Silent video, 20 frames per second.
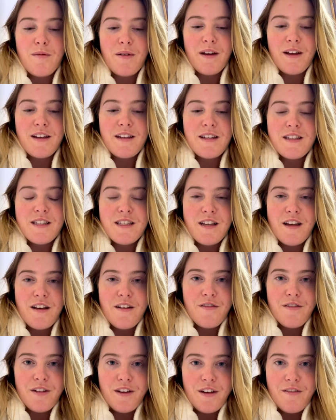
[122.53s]
my
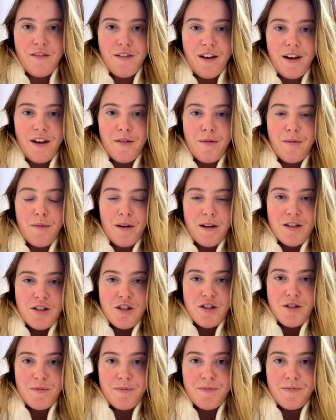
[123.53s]
discovery of how
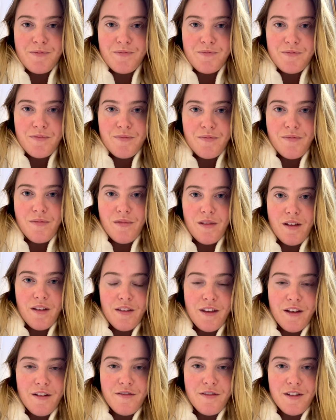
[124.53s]
much
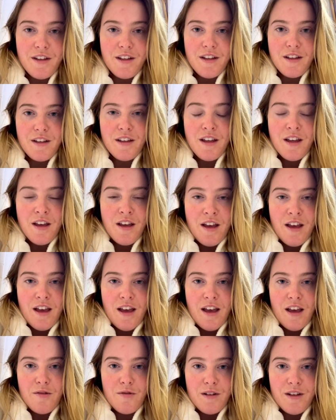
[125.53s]
loving
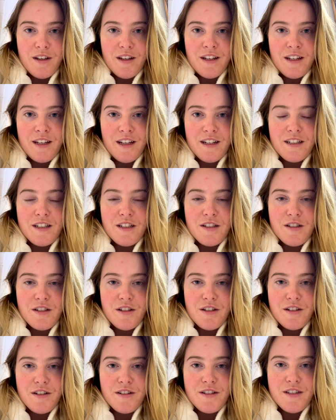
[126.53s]
and reconnecting to
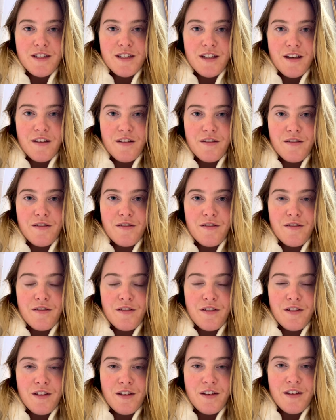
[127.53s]
yourself,
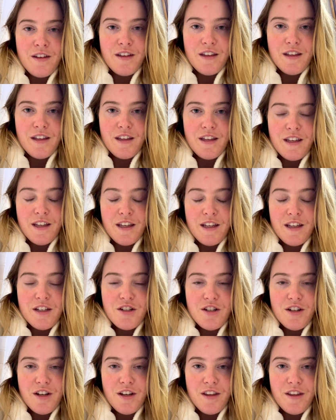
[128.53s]

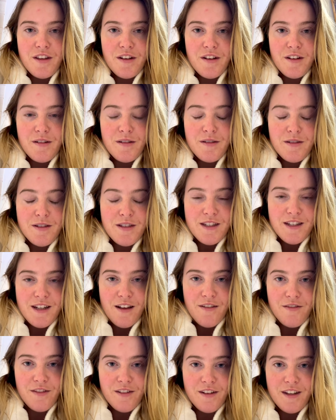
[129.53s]
each other,
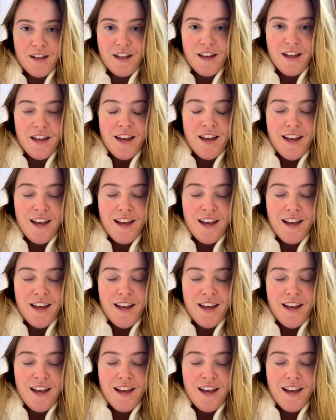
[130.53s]
Stephanie,